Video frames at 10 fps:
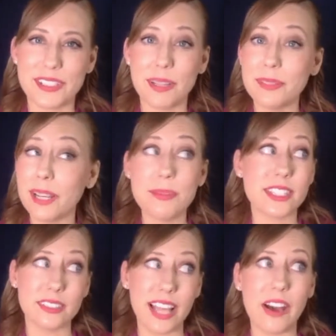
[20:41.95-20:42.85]
Sometimes
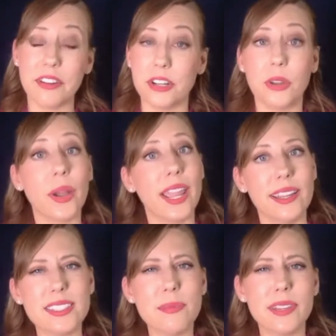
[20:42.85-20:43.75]
they're loud and annoying,
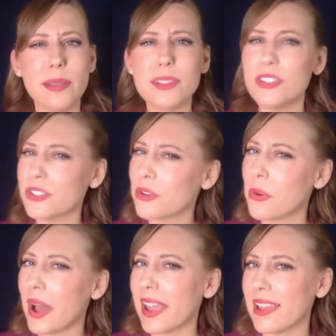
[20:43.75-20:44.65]
and sometimes they're just
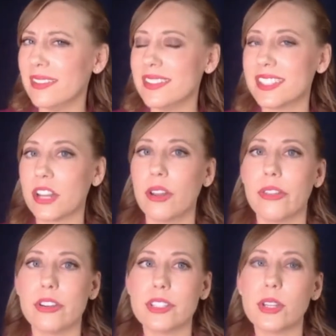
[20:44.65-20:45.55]
quiet and subtle, and
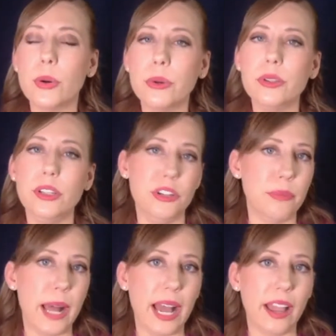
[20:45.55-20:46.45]
they're just holding you
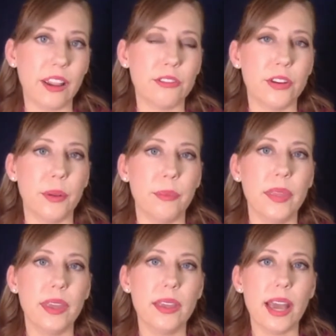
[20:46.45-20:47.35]
back from
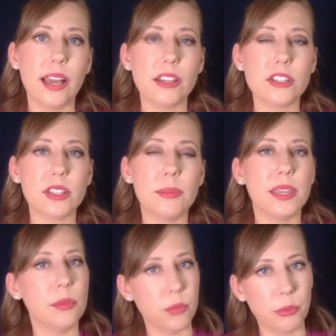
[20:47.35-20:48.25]
actually
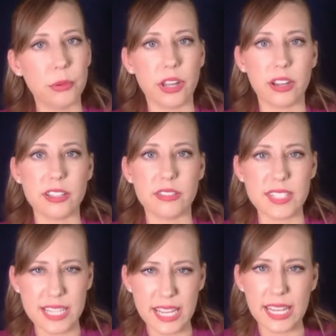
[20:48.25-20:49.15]
being more productive and
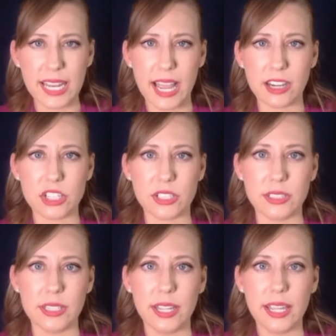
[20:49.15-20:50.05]
taking
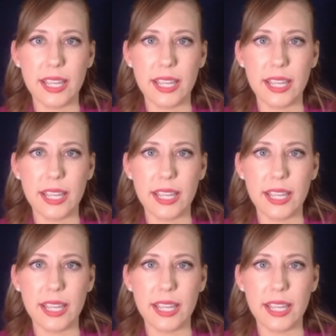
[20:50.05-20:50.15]
action